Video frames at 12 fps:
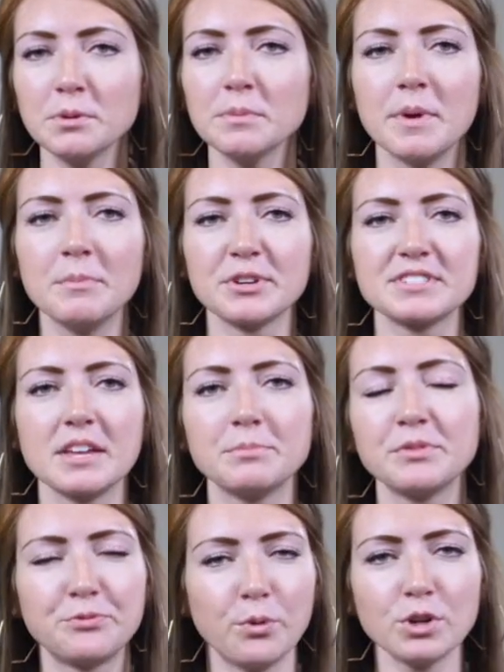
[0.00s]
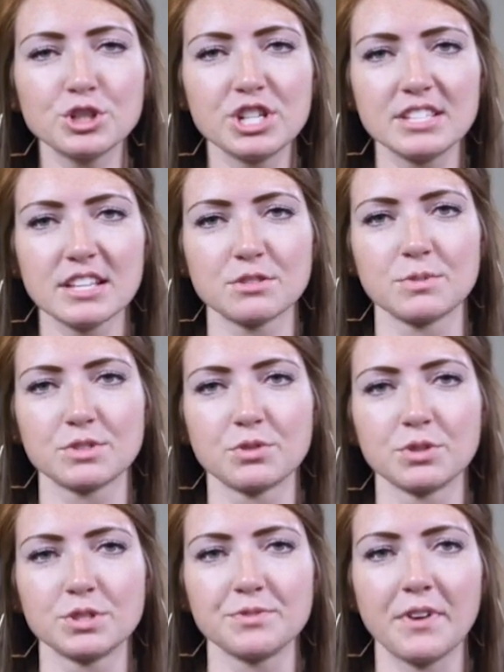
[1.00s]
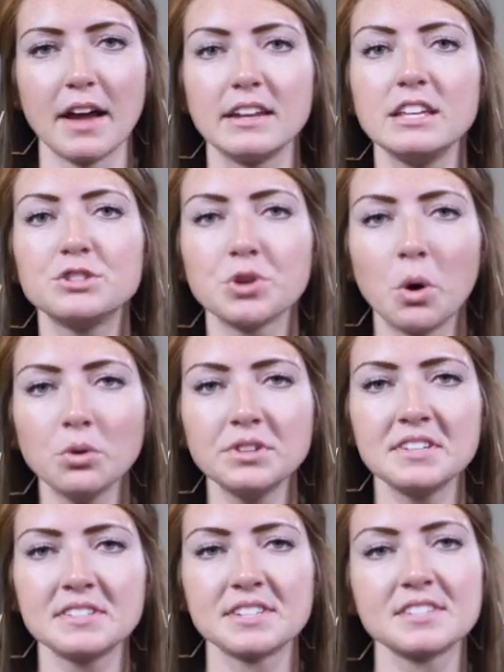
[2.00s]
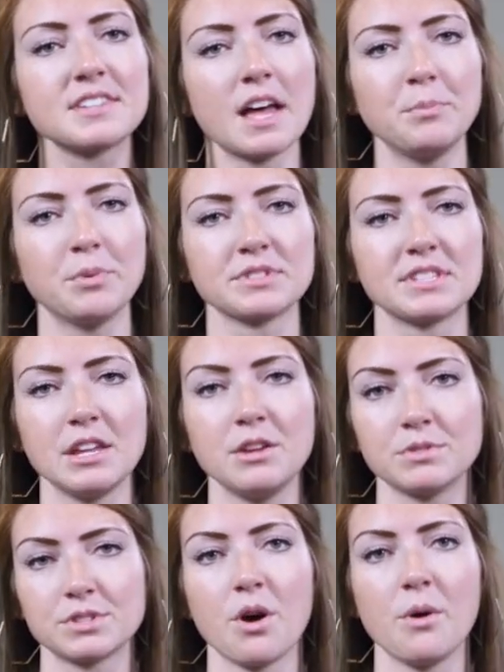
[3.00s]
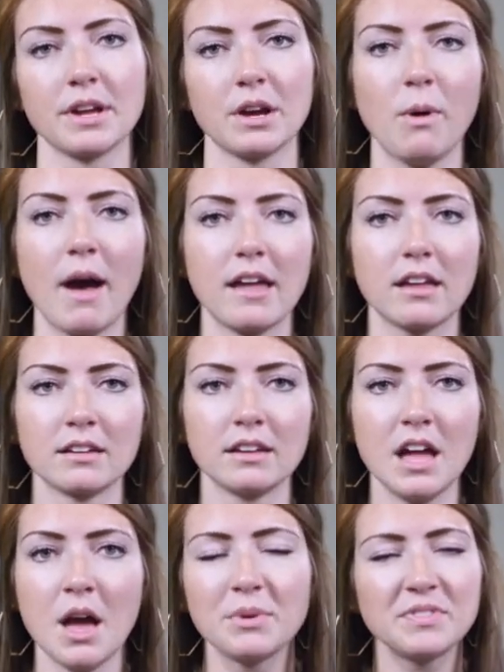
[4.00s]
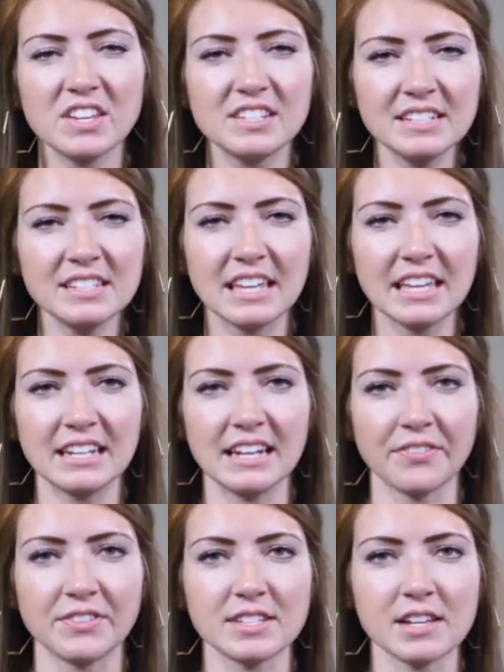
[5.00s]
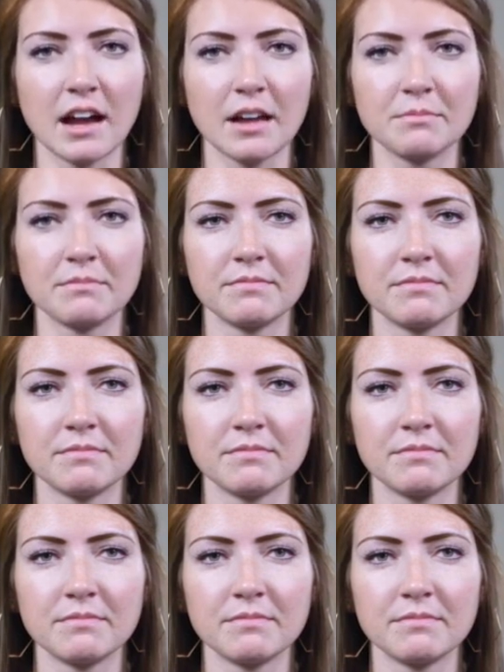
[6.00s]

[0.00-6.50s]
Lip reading: remembers that before Jesus was crucified, he told his disciples that he was going away, but they didn't get it at the time.